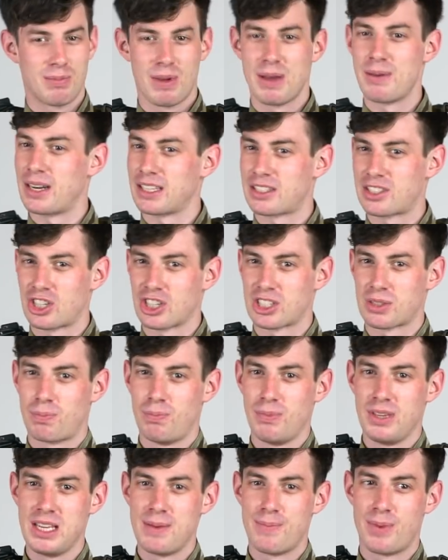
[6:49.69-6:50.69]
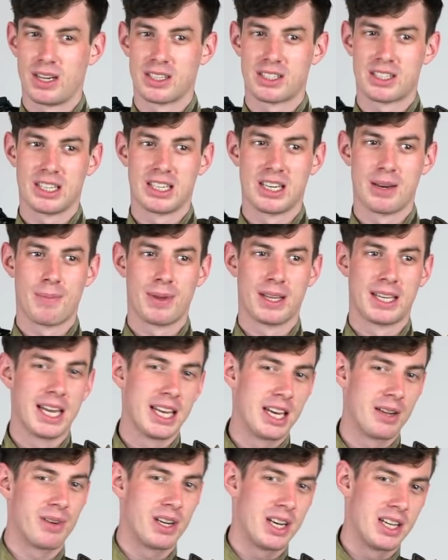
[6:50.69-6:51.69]
Maybe that's just me, but in the
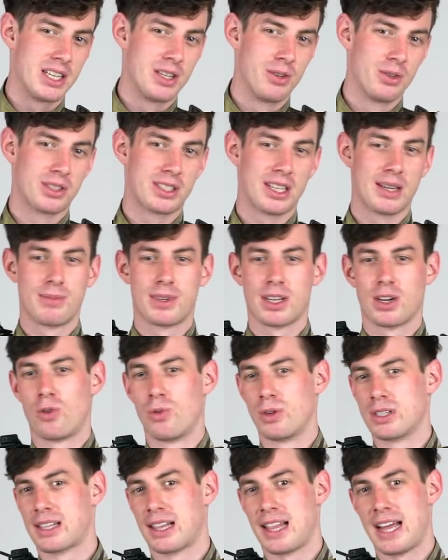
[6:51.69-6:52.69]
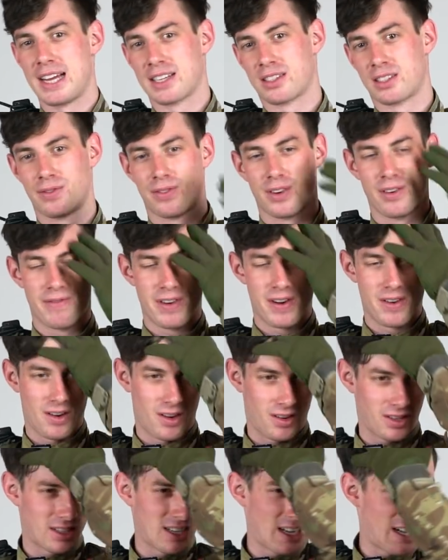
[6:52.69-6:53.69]
beginning when I used them, they always lasted for a very
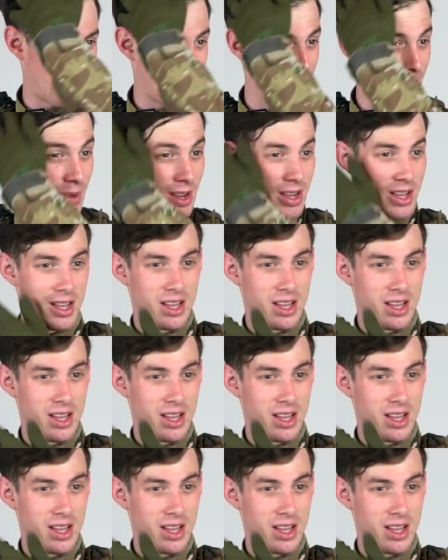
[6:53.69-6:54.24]
long time.